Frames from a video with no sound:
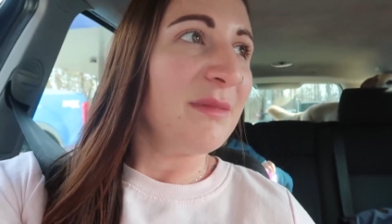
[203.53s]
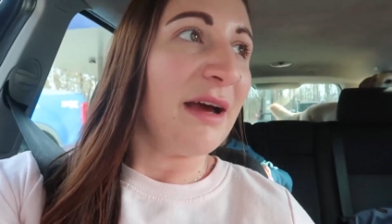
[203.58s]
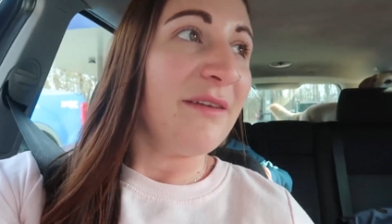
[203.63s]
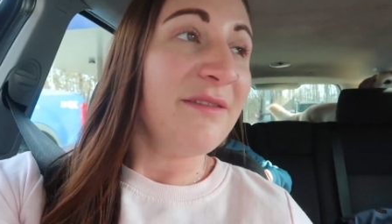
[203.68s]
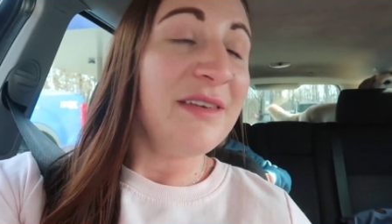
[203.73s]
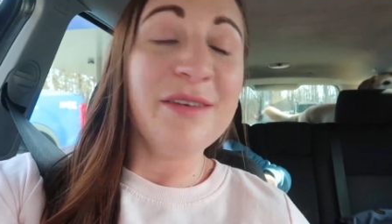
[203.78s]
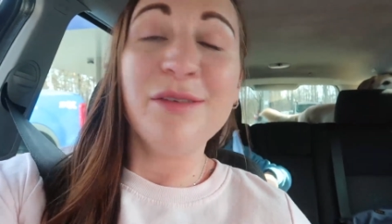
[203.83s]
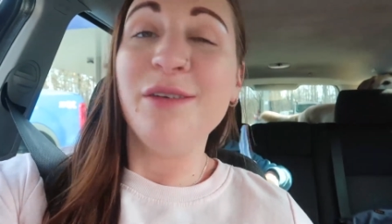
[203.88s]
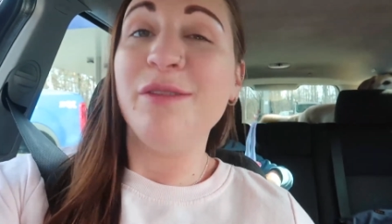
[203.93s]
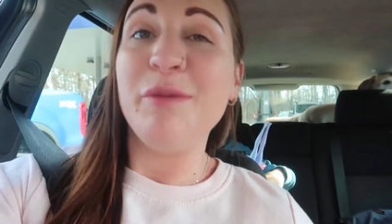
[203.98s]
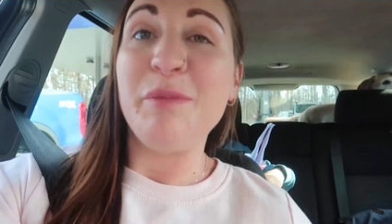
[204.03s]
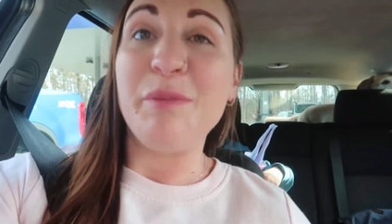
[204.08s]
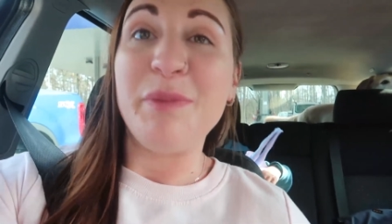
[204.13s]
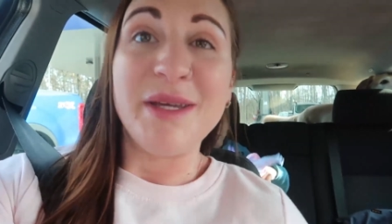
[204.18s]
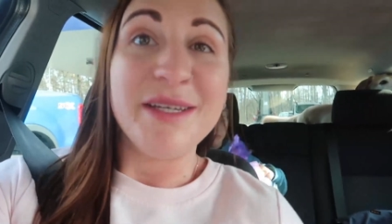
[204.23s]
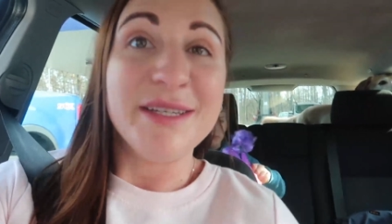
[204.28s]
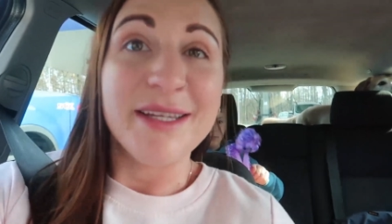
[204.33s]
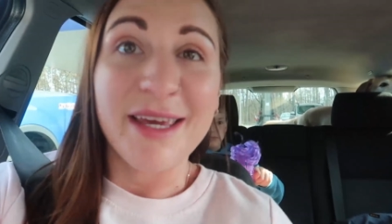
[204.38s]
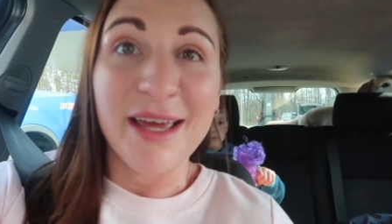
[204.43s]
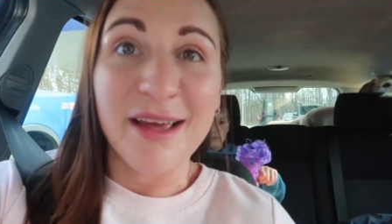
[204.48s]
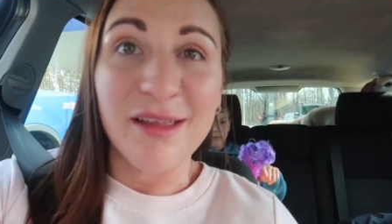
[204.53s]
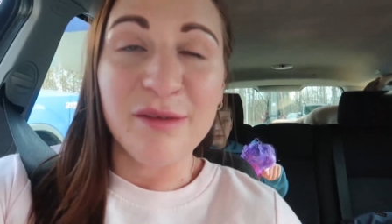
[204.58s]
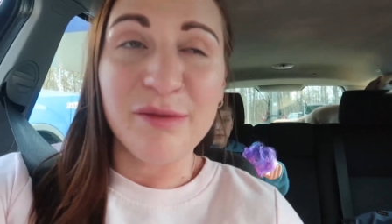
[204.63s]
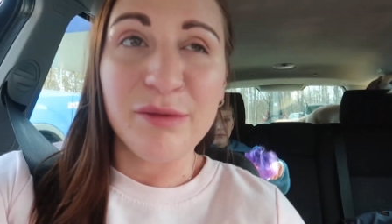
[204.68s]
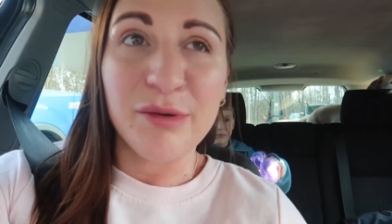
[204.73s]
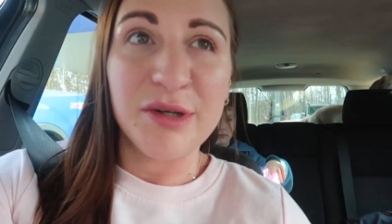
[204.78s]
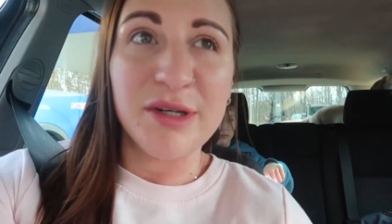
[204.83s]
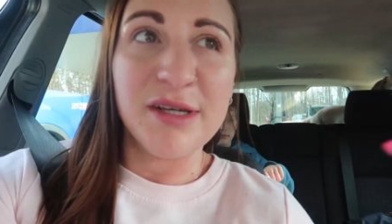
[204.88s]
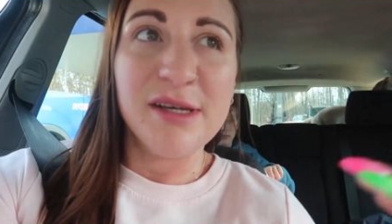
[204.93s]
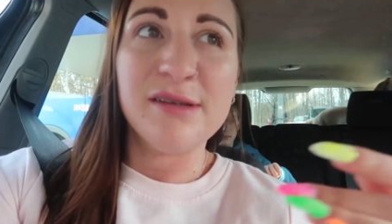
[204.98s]
I've never even been to
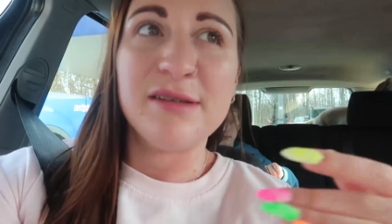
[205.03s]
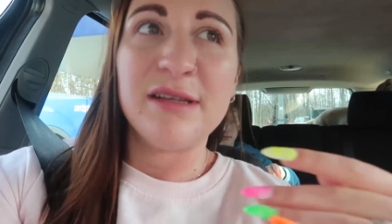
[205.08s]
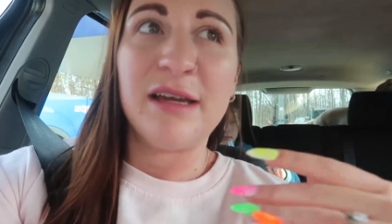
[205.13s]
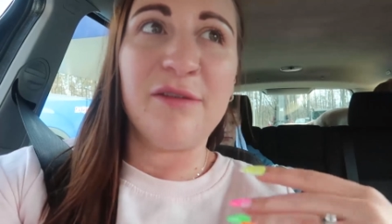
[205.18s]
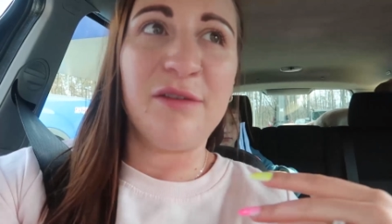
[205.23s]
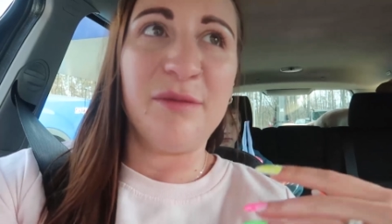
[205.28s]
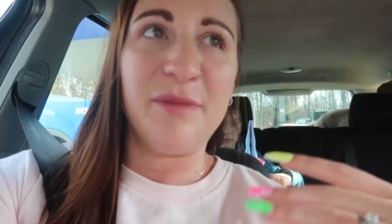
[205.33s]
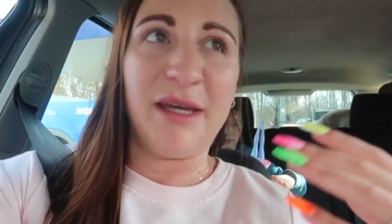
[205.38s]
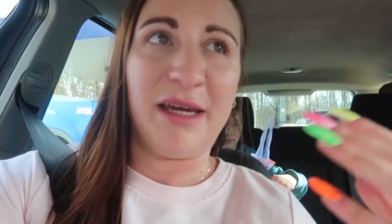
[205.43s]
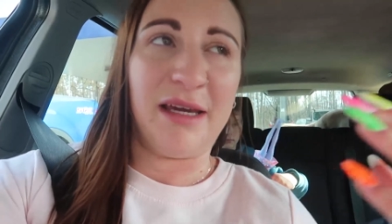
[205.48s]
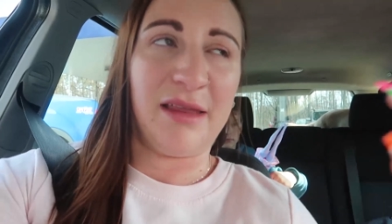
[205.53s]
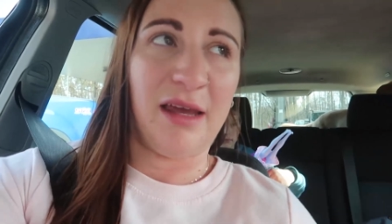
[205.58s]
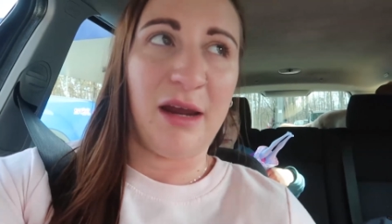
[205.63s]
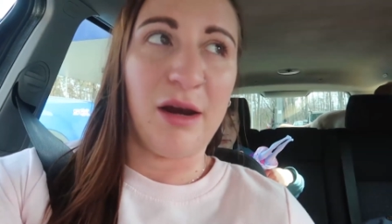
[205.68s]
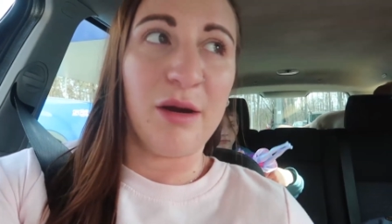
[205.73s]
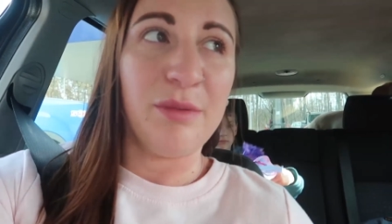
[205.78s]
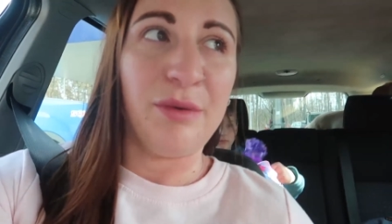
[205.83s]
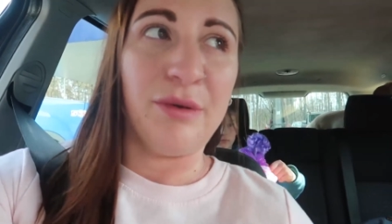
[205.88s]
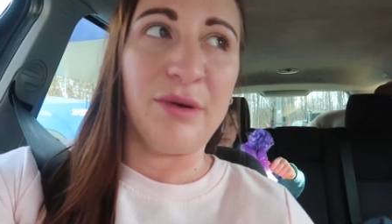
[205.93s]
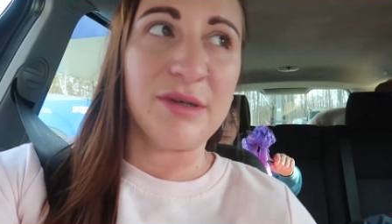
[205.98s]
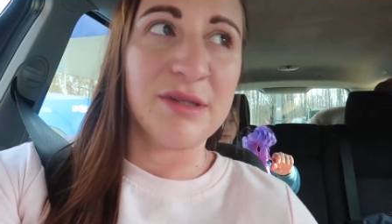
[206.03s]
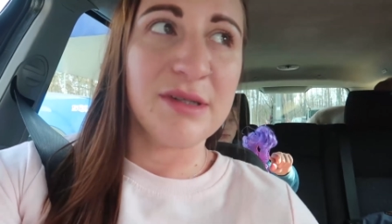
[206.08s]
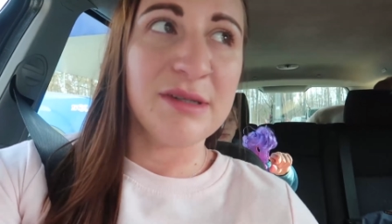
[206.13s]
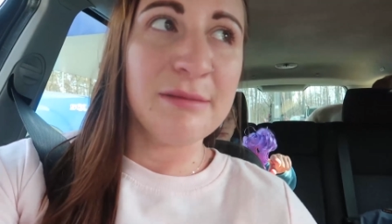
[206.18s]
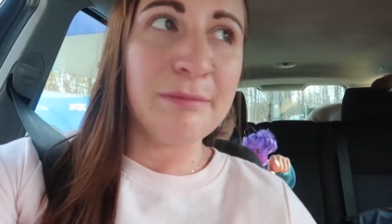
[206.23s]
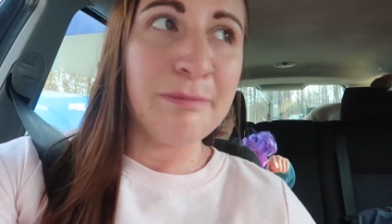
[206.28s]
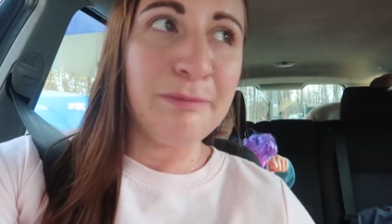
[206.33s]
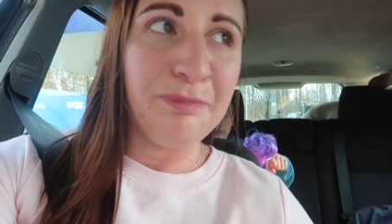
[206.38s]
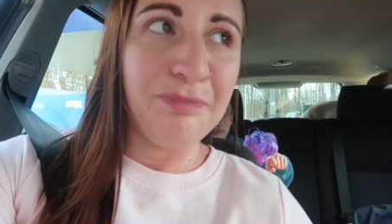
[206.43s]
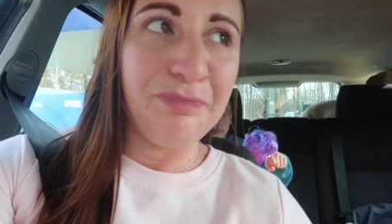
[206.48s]
California aside from like at the airports.
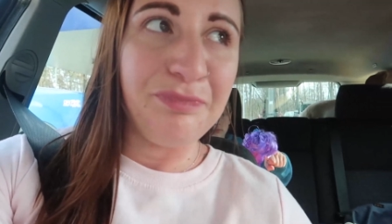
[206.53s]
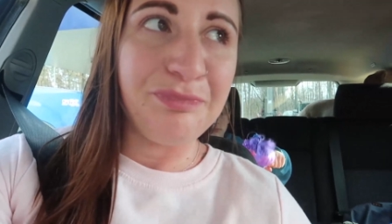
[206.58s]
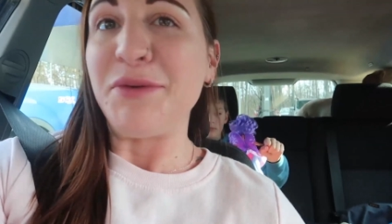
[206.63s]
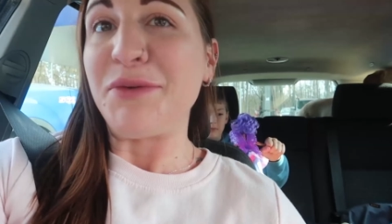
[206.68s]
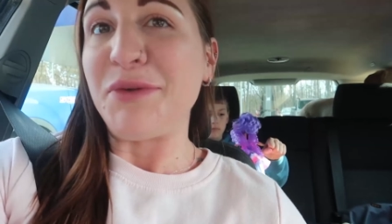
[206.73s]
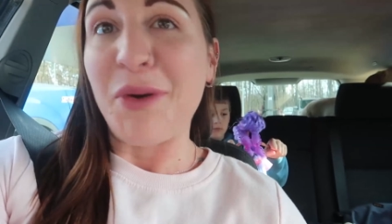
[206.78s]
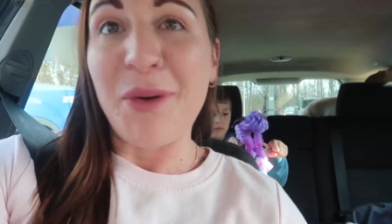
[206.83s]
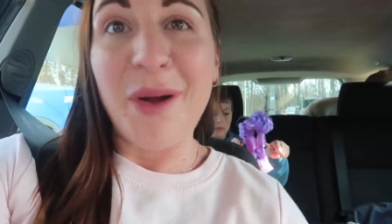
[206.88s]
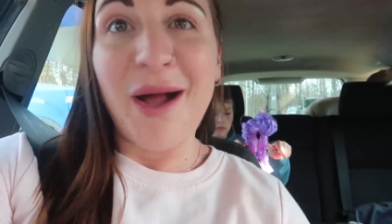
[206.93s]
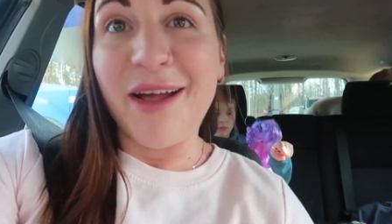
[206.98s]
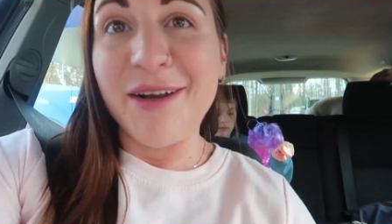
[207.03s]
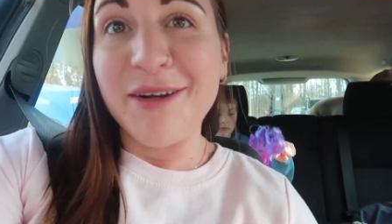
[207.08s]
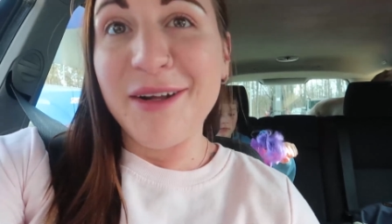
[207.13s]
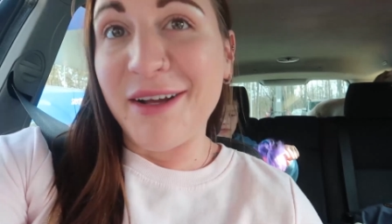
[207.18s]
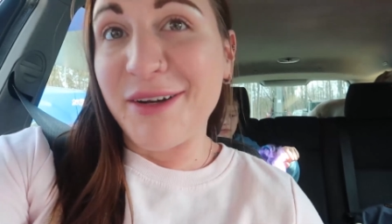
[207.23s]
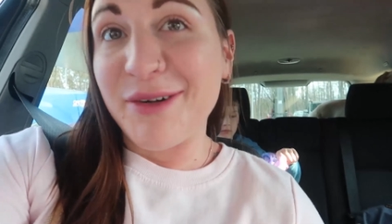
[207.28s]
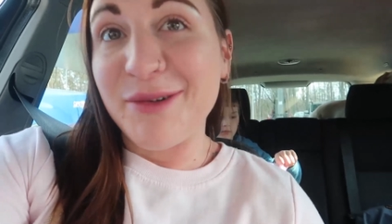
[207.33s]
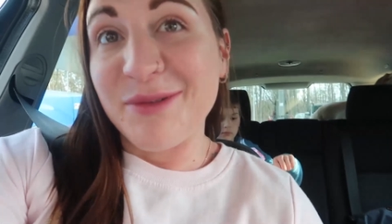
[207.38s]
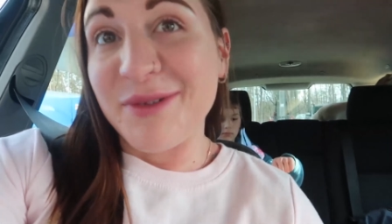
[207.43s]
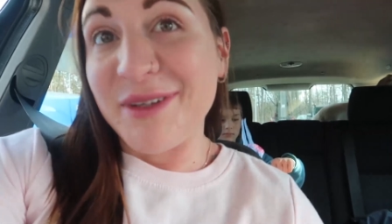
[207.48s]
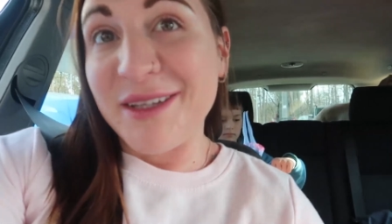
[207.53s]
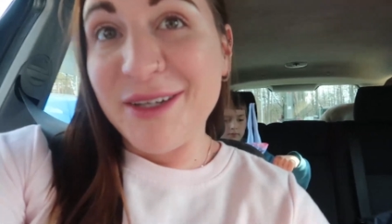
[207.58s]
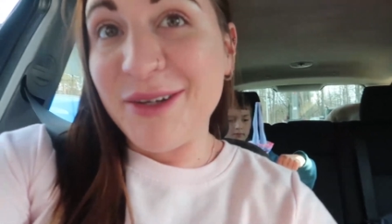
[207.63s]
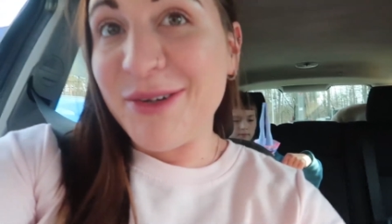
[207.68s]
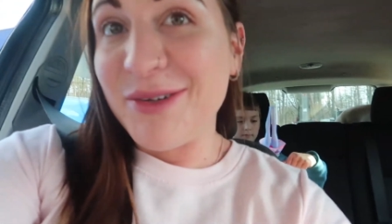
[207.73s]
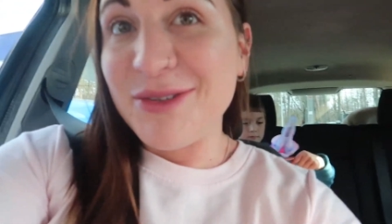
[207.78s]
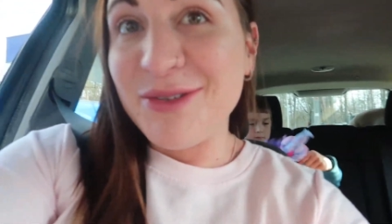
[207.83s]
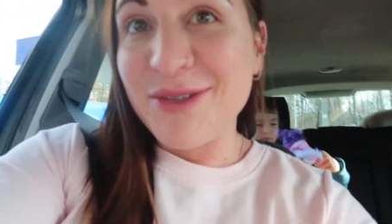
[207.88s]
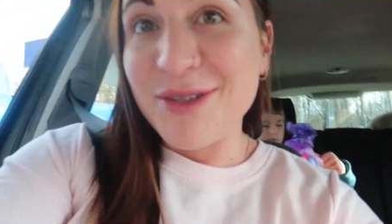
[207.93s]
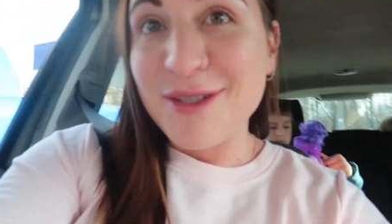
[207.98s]
So I, I don't really know what